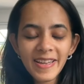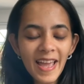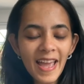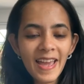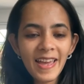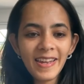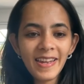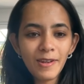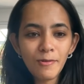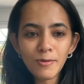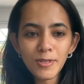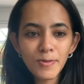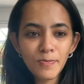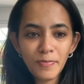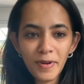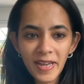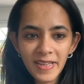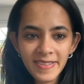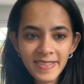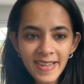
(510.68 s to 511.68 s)
and it was
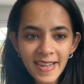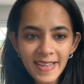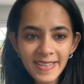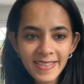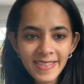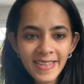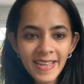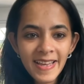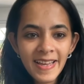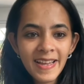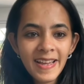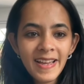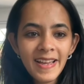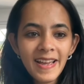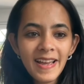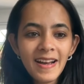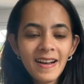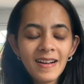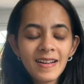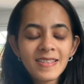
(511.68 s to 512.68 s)
priceless.
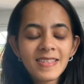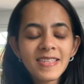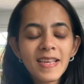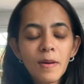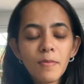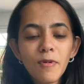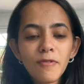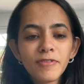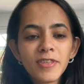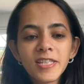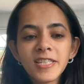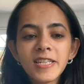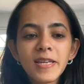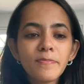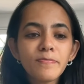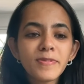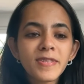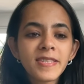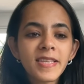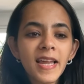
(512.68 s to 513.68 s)
Some of the
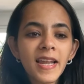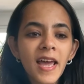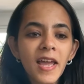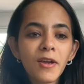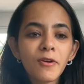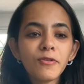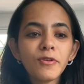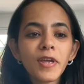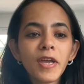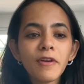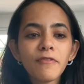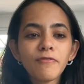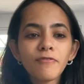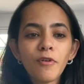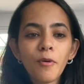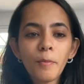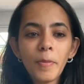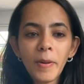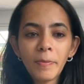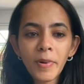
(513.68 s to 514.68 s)
tips that I could give
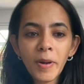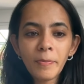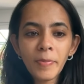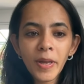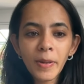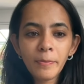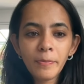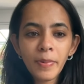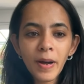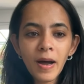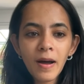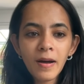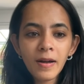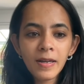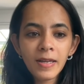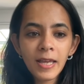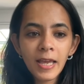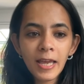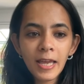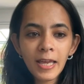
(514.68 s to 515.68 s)
for Peppa Pig
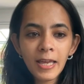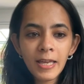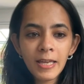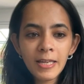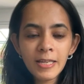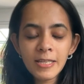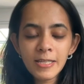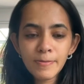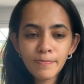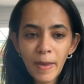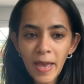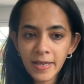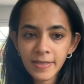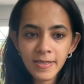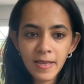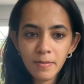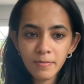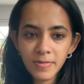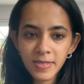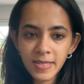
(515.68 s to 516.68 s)
Park is pack
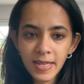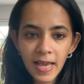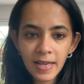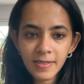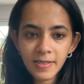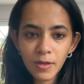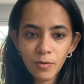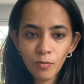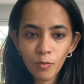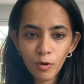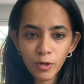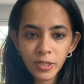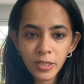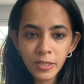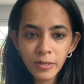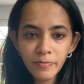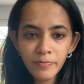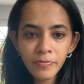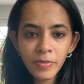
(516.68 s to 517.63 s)
some snacks and water.